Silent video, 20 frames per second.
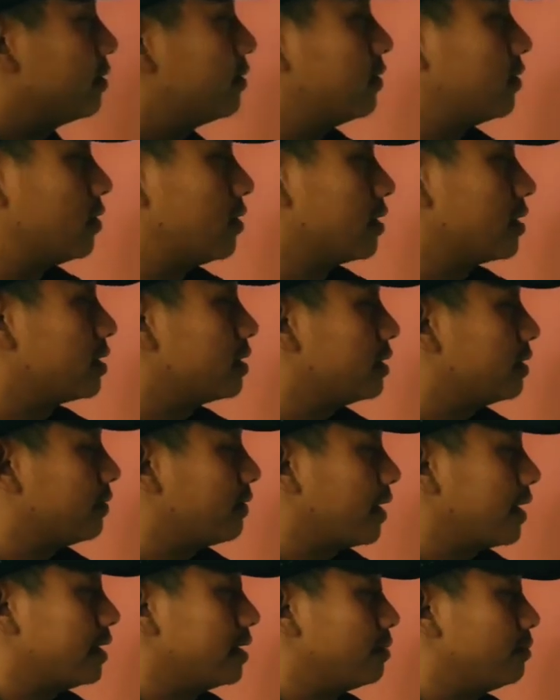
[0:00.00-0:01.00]
force
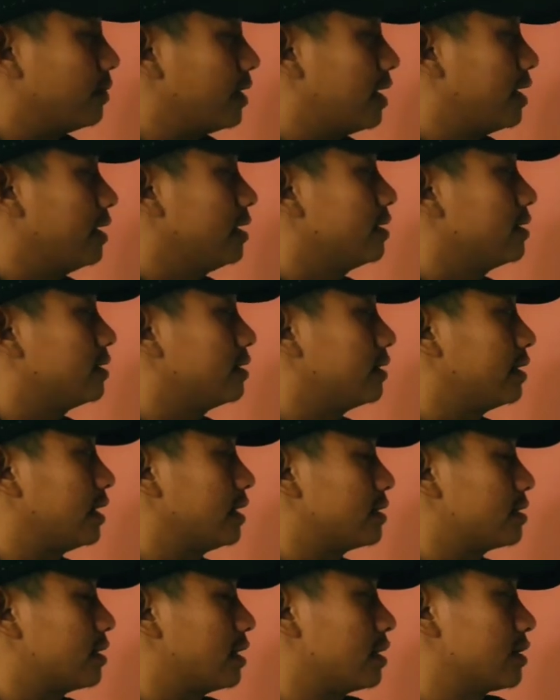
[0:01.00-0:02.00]
divided by
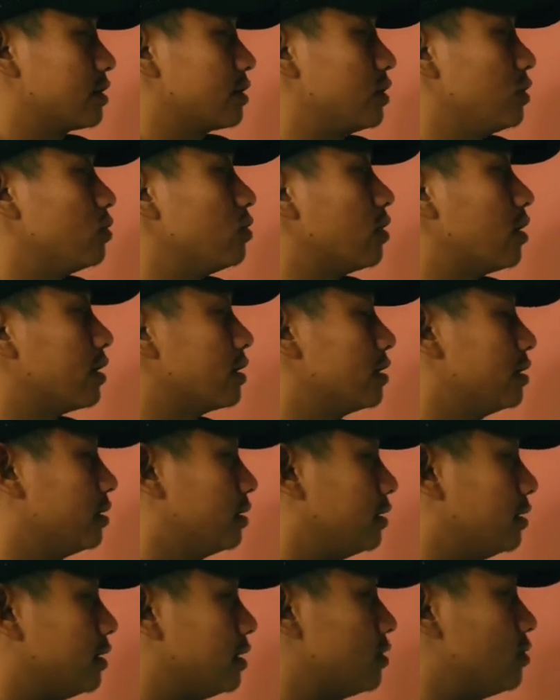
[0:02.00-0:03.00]
test charge Q naught.
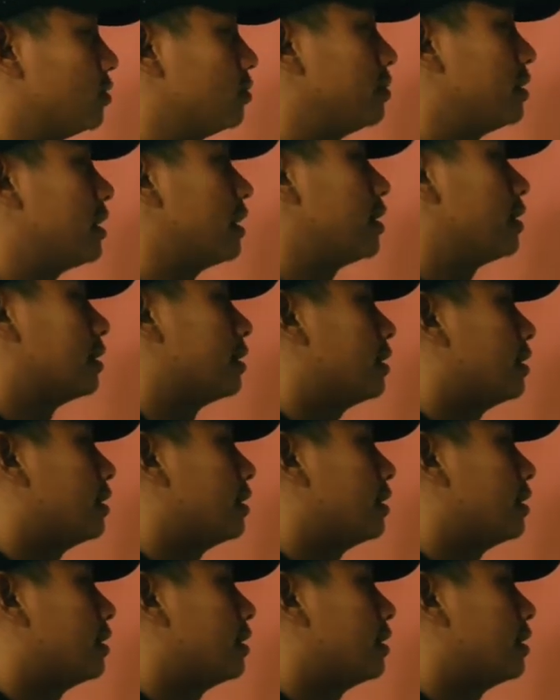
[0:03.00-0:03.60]
This will be done.